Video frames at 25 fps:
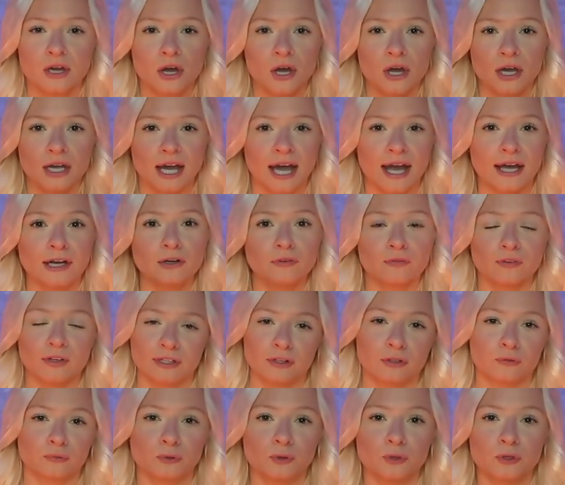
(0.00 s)
kind of
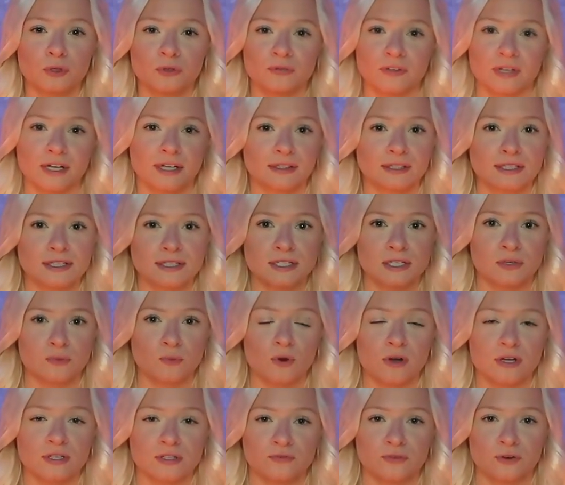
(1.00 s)
like the root of it. At least it
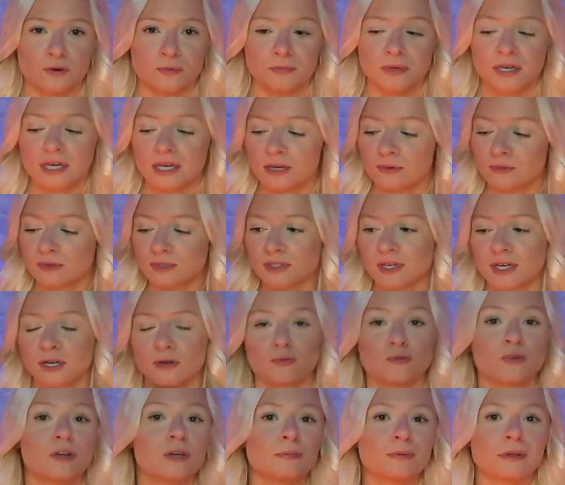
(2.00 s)
was for me. It was
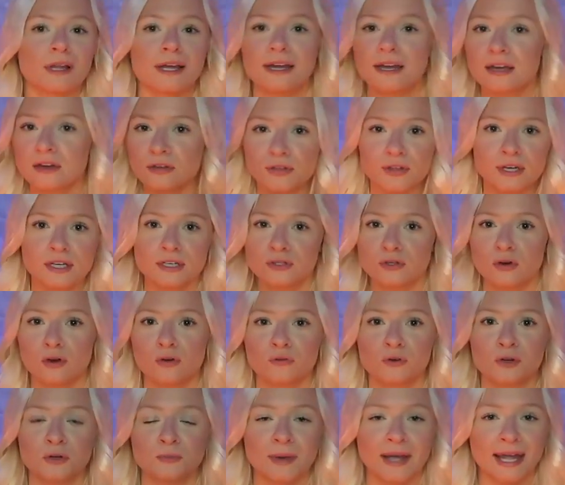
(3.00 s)
like replaying things
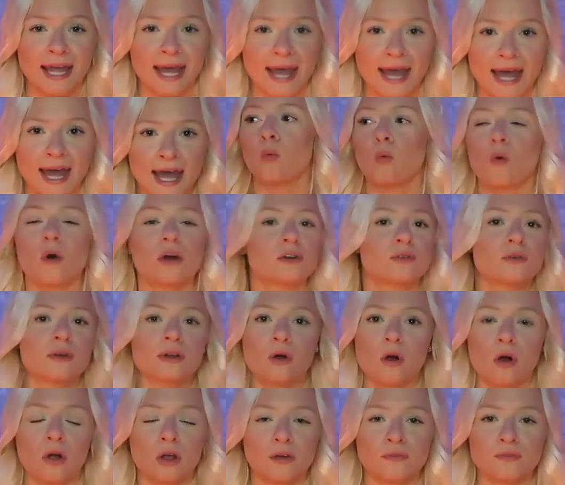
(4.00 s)
over in my head,
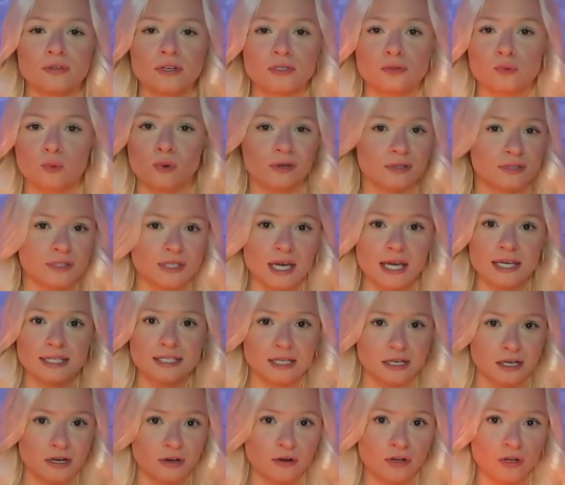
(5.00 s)
wondering all of these worst
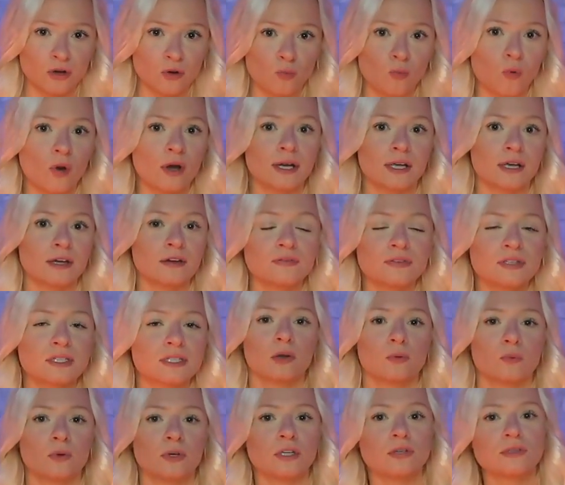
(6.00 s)
case scenario what
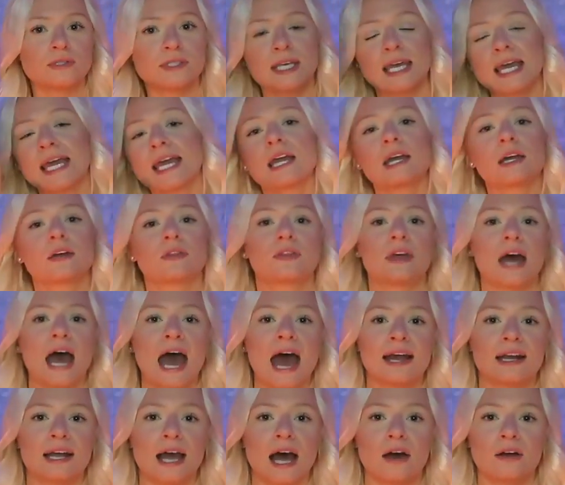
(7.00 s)
ifs. When you take
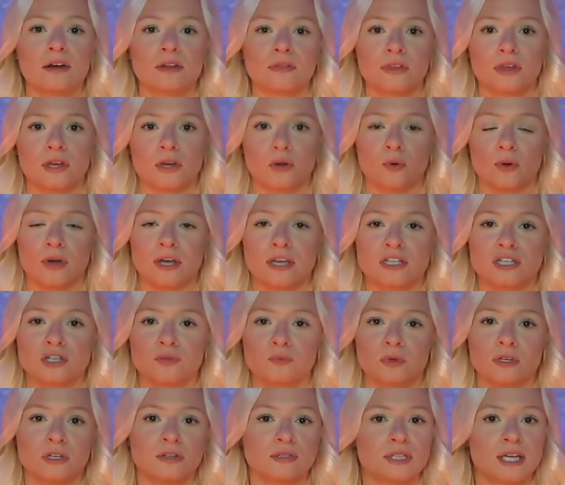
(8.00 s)
that out of the
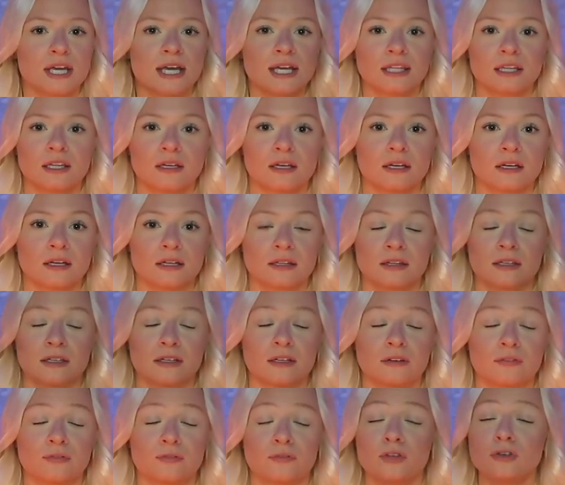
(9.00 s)
equation, when you take
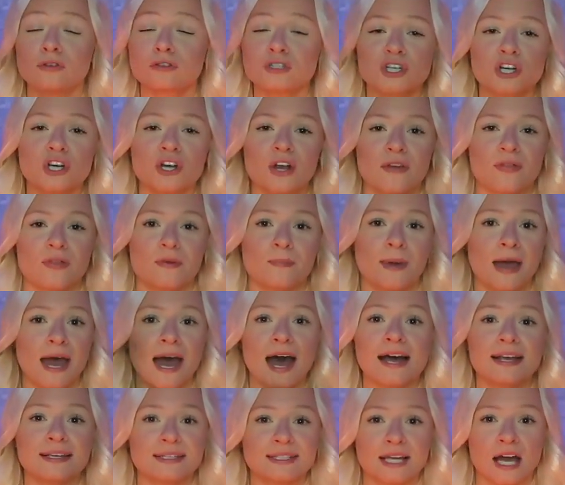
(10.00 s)
the future and the
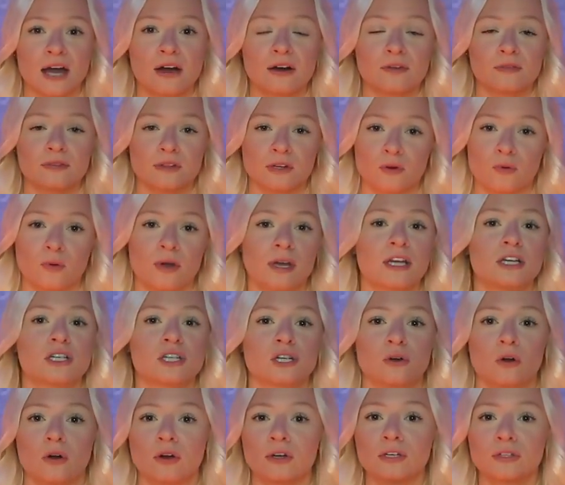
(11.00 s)
past out of the
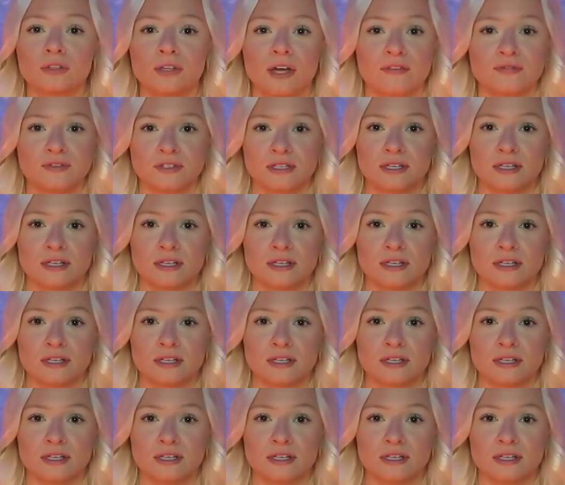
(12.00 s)
equation, all you're left